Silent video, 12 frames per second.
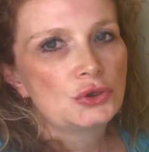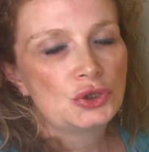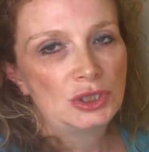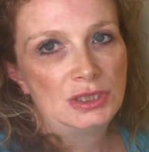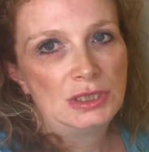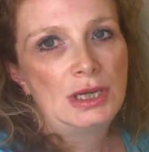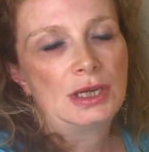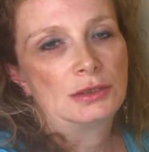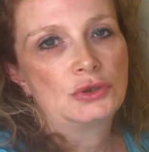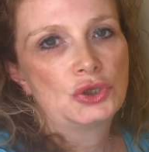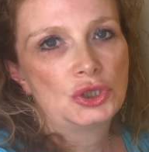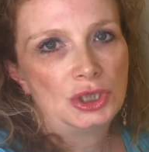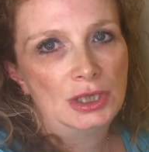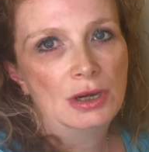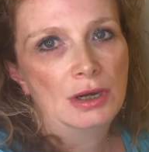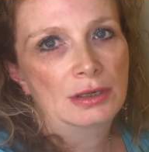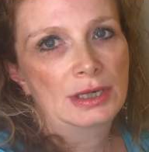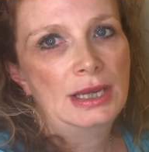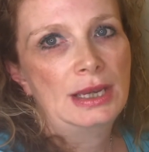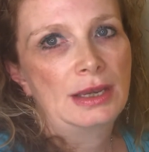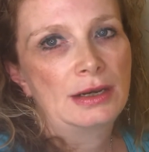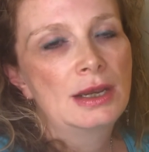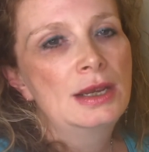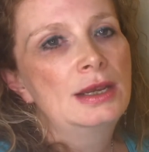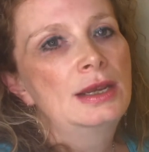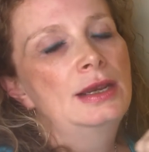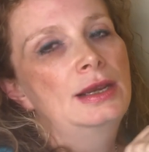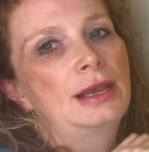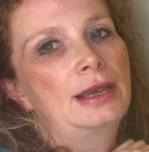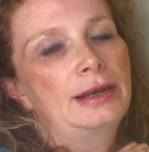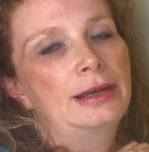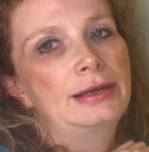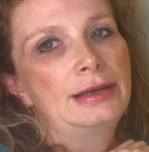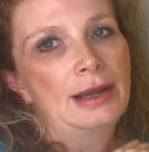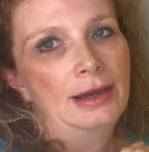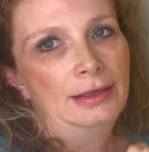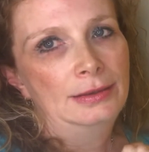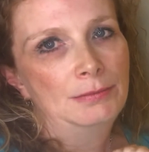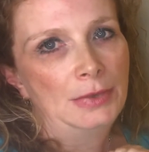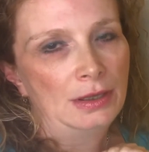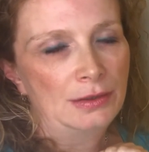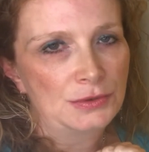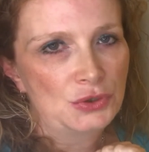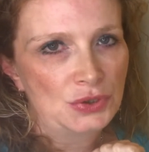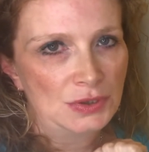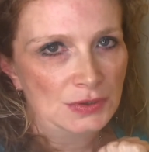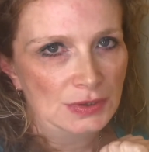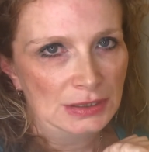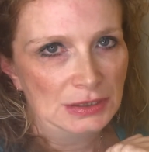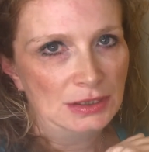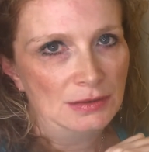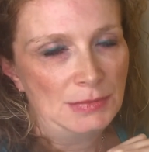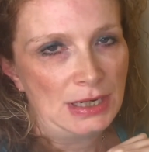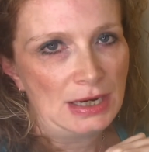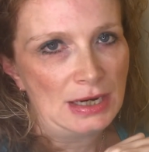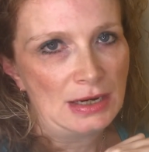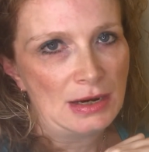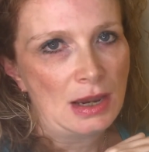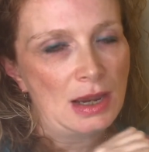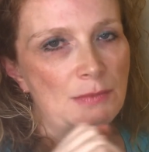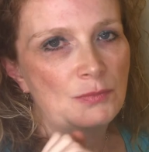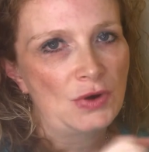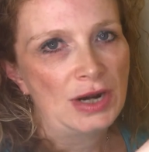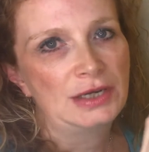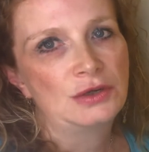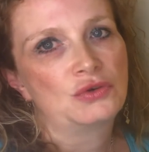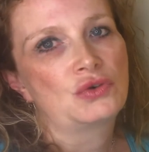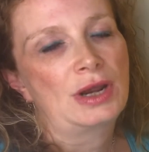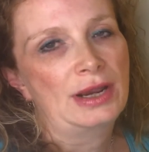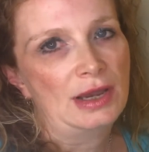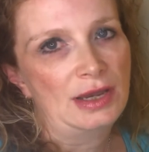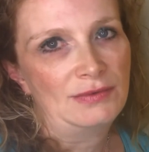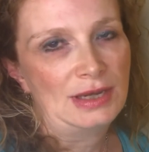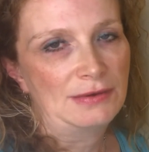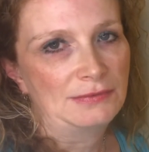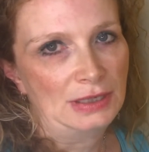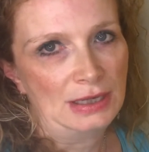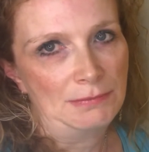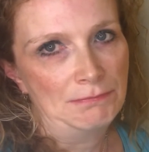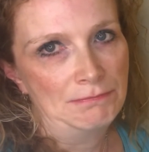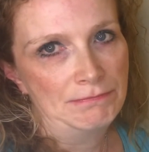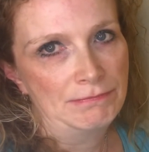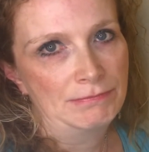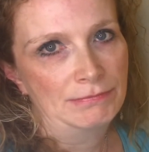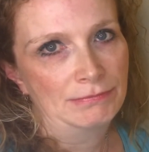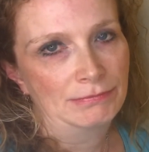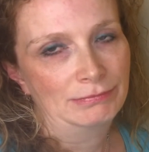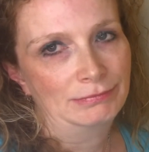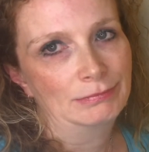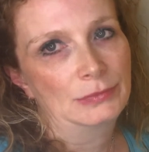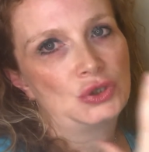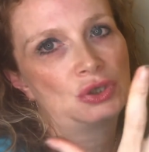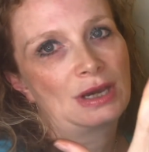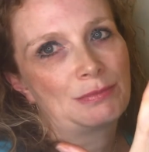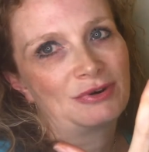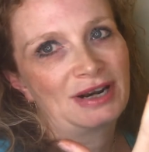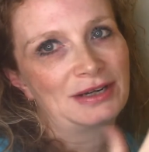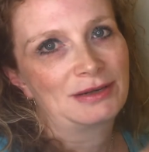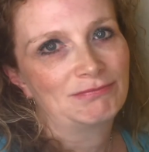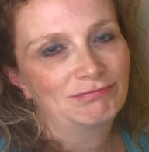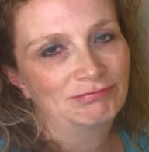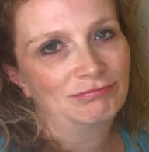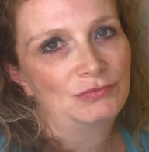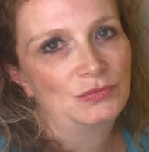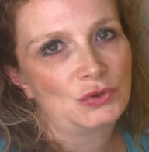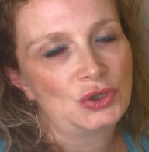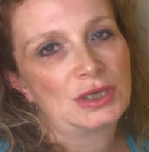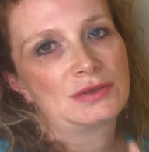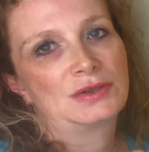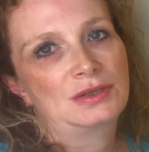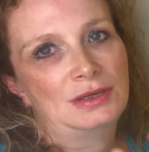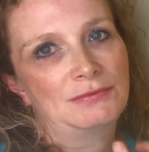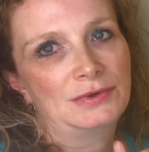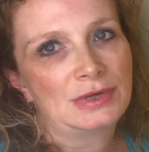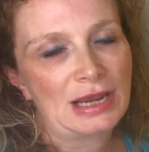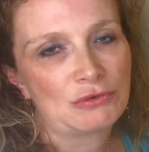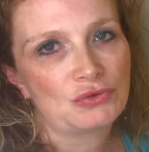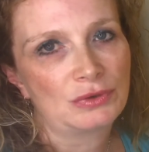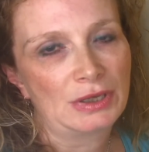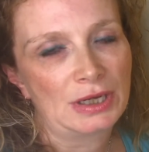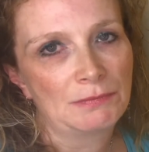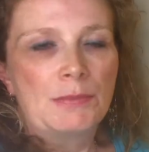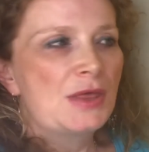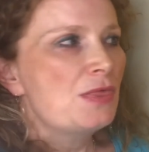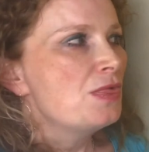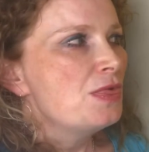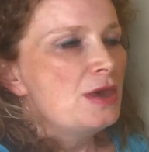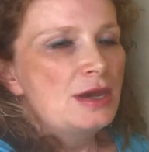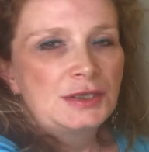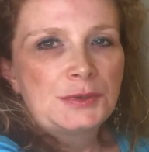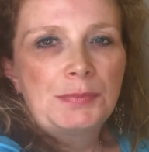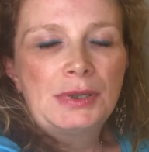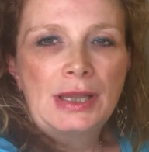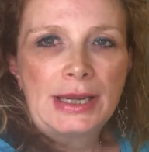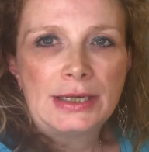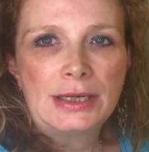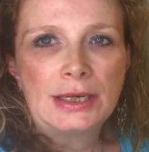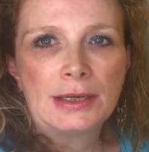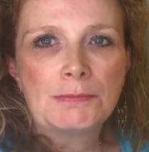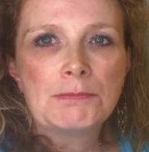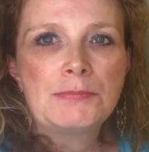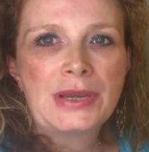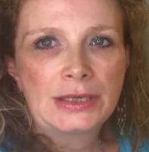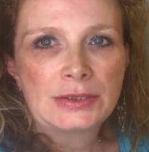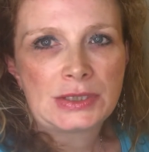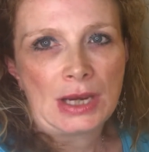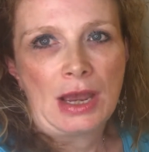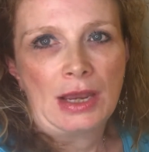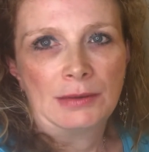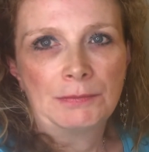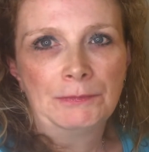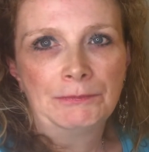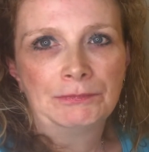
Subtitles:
she did. She hung in. And at 9 months, she said to me, I'm ready to try IVF again. But she got pregnant. She conceived naturally. But this played in big time.